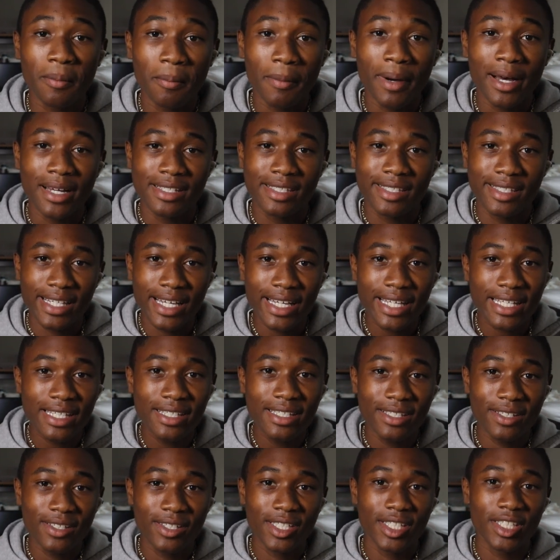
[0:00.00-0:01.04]
My
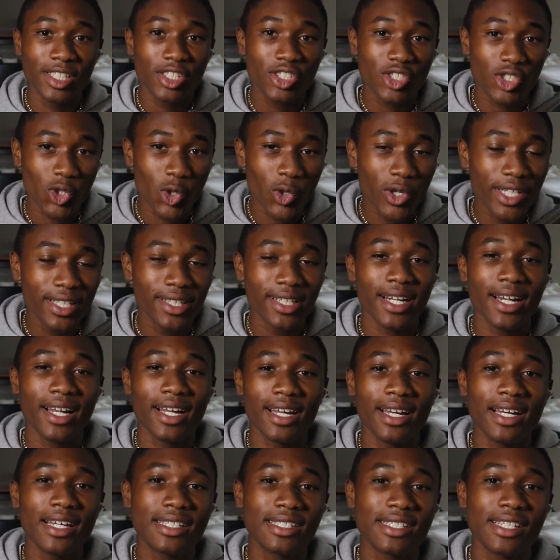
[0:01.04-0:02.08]
second story that
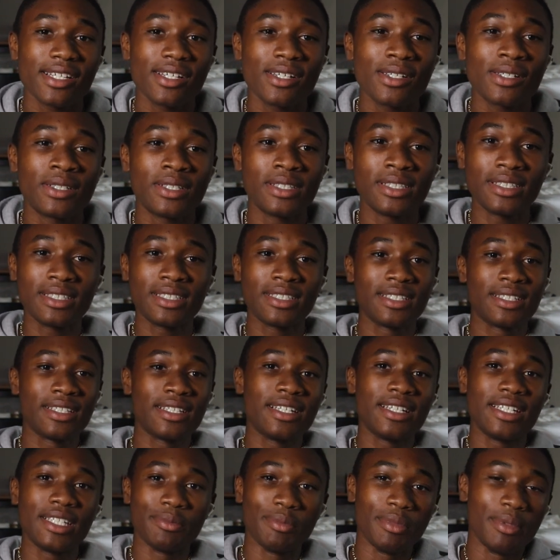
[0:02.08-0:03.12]
I gotta tell
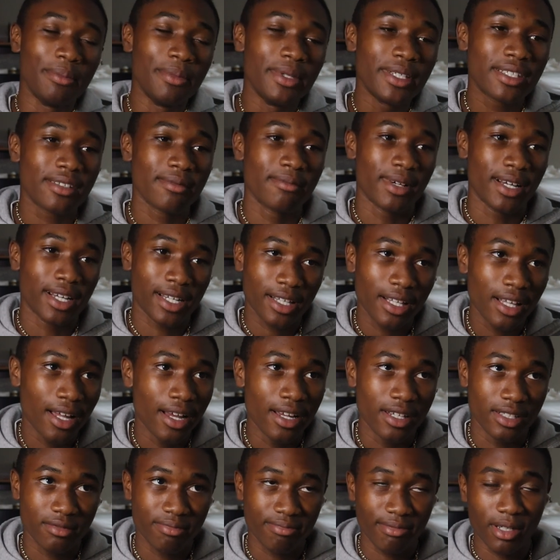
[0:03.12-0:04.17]
is me missing my
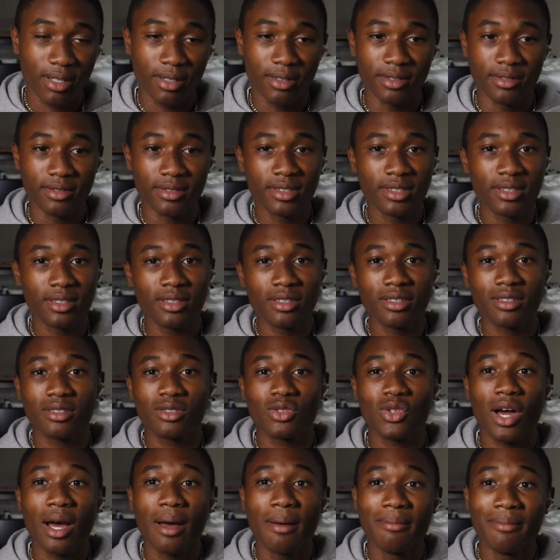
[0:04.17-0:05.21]
class, bro.
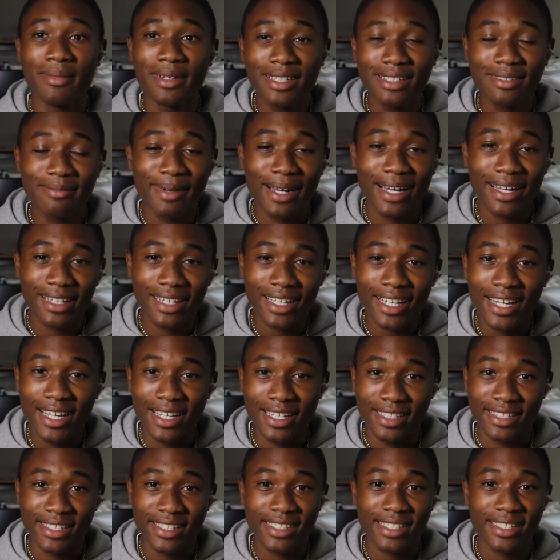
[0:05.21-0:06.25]
So I miss my
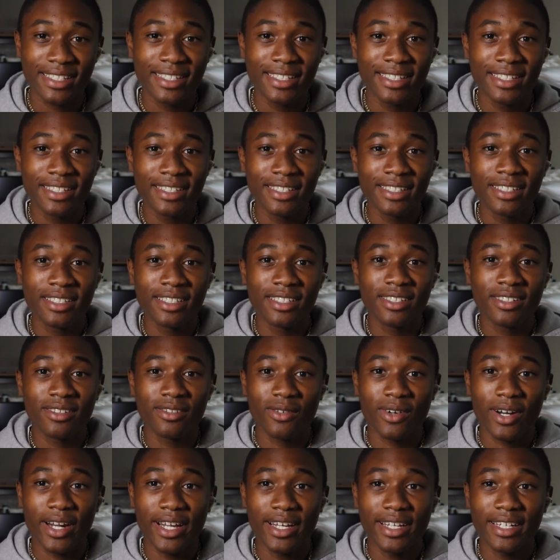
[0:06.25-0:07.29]
class,
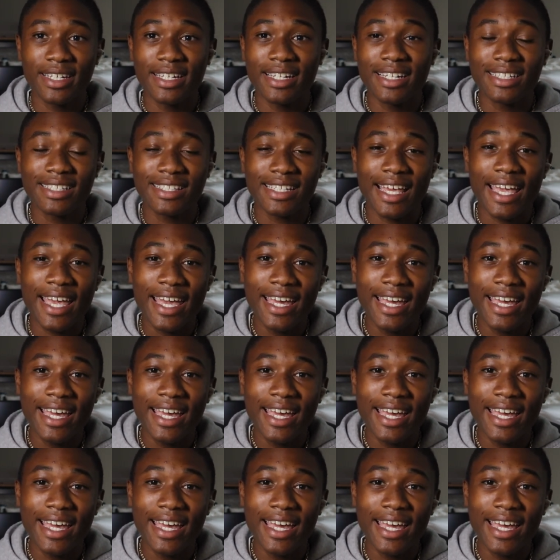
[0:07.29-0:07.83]
right? It's at